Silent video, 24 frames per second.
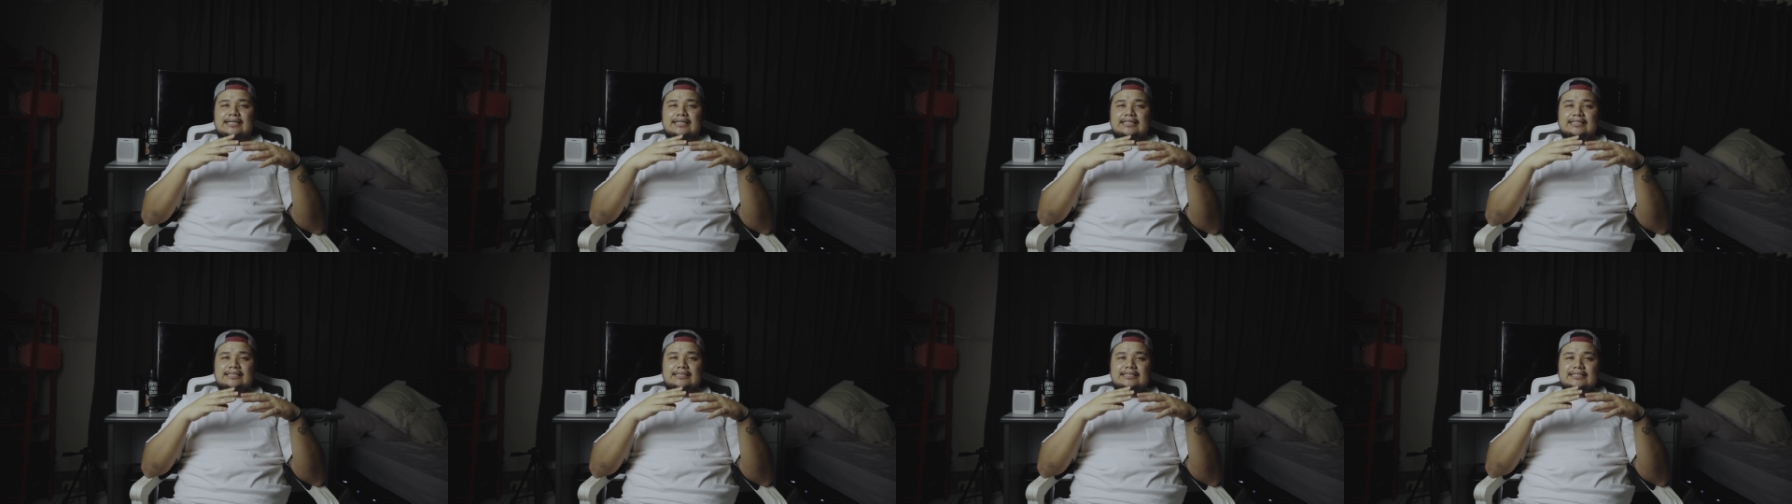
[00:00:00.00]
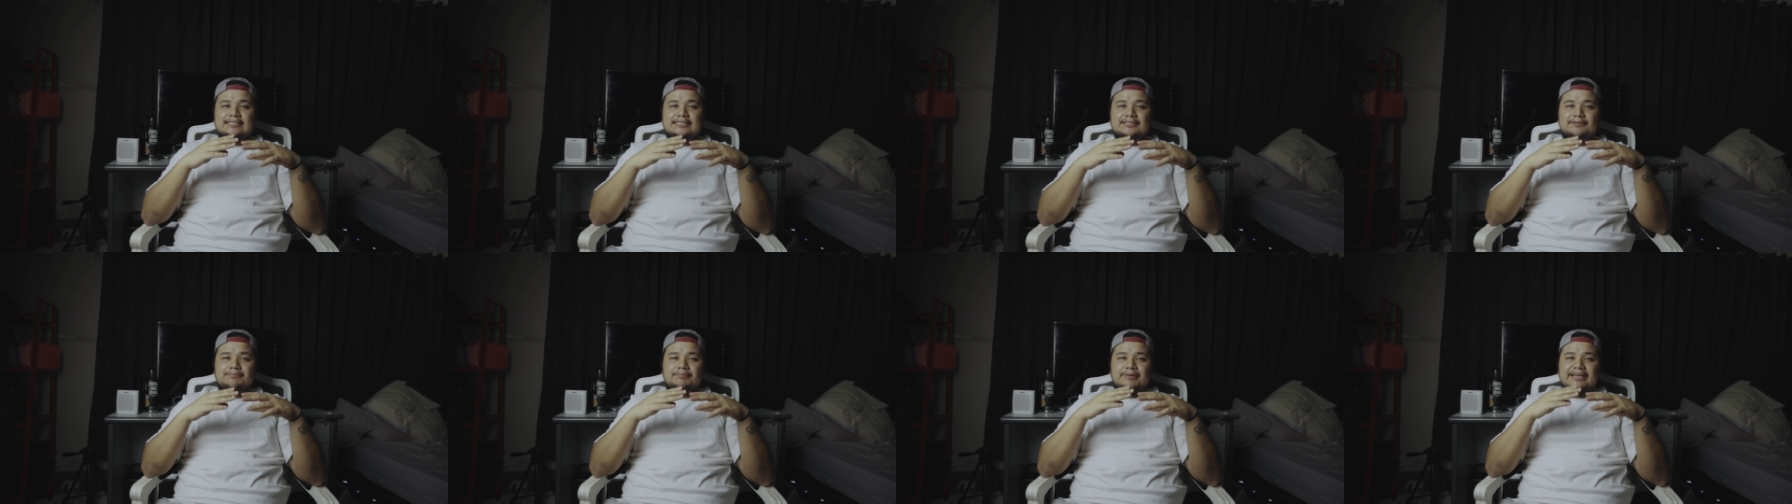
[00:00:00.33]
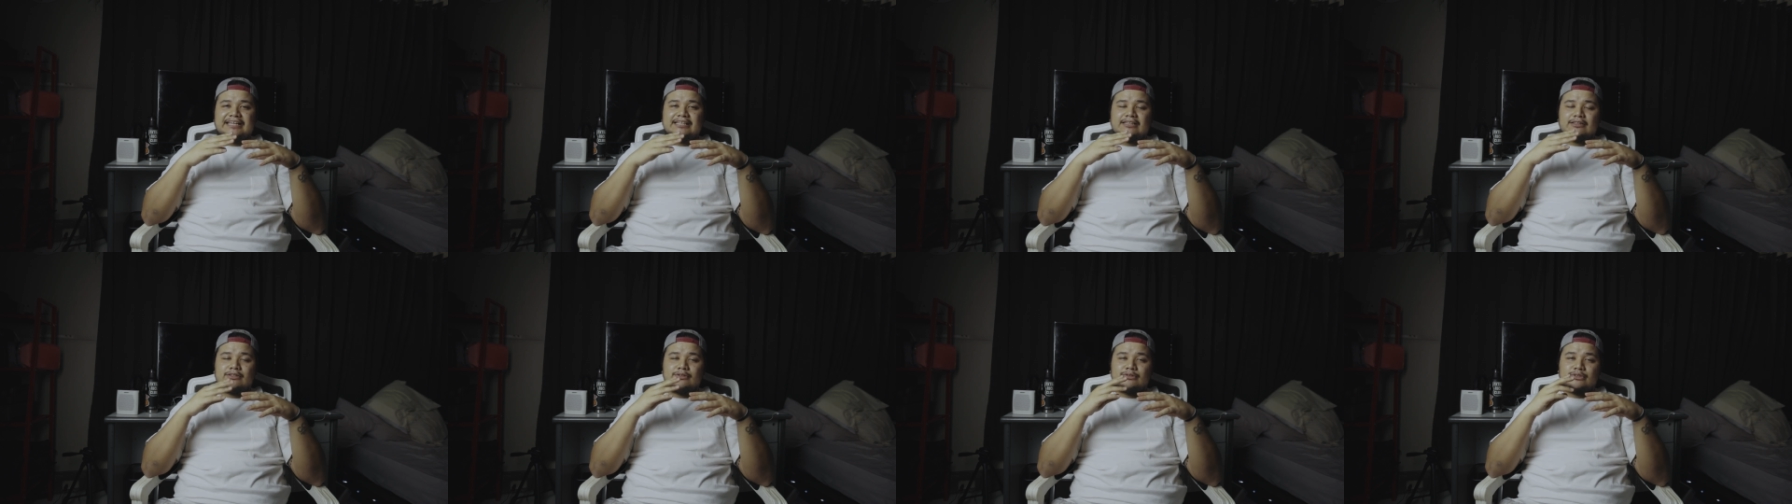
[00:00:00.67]

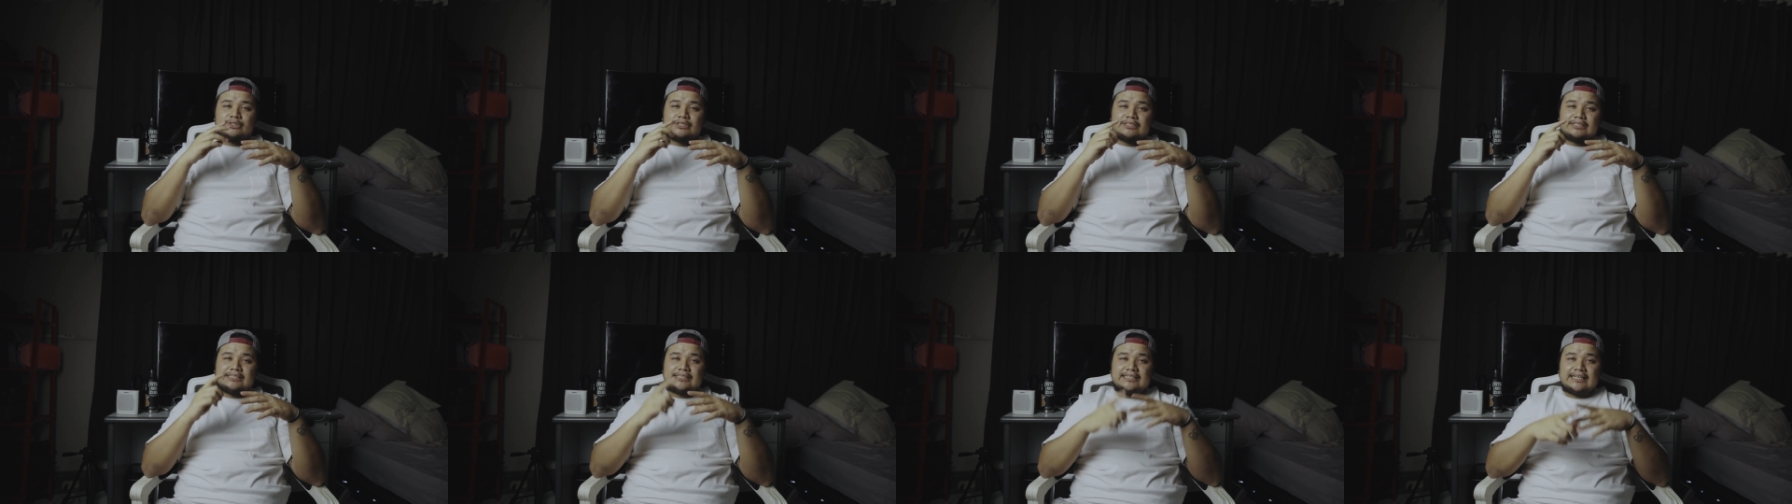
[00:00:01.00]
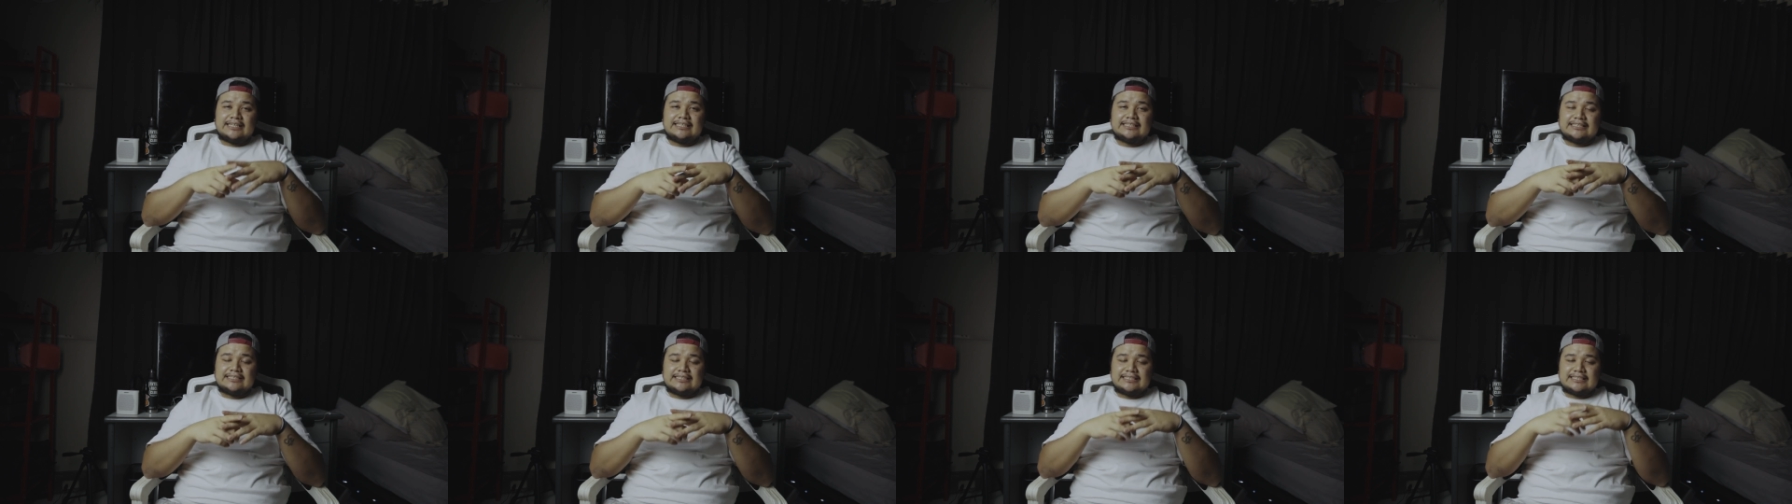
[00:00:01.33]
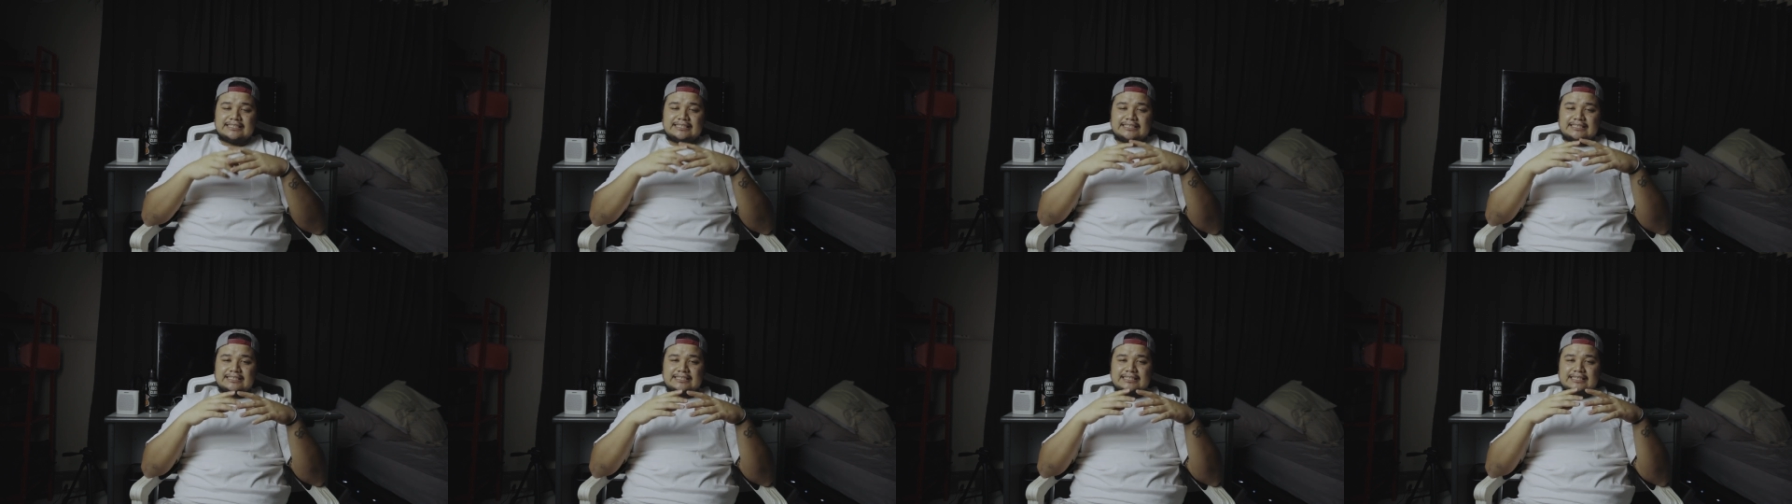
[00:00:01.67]
anticipate those
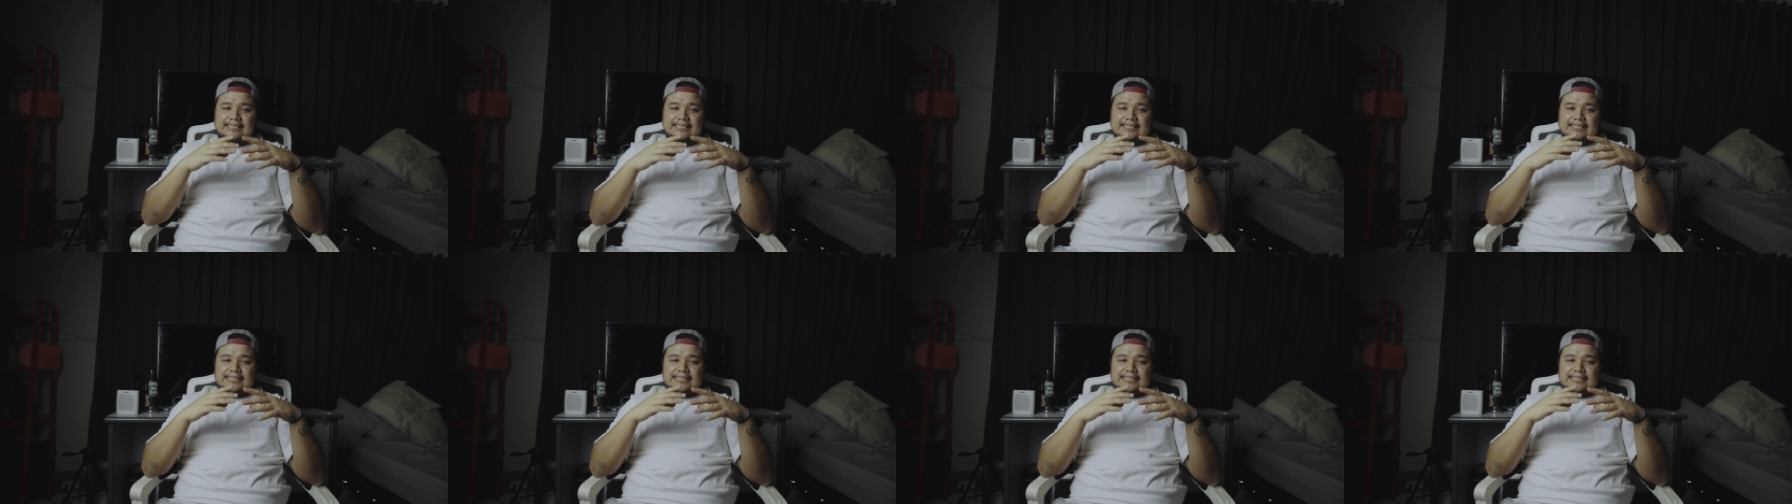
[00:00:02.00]
changes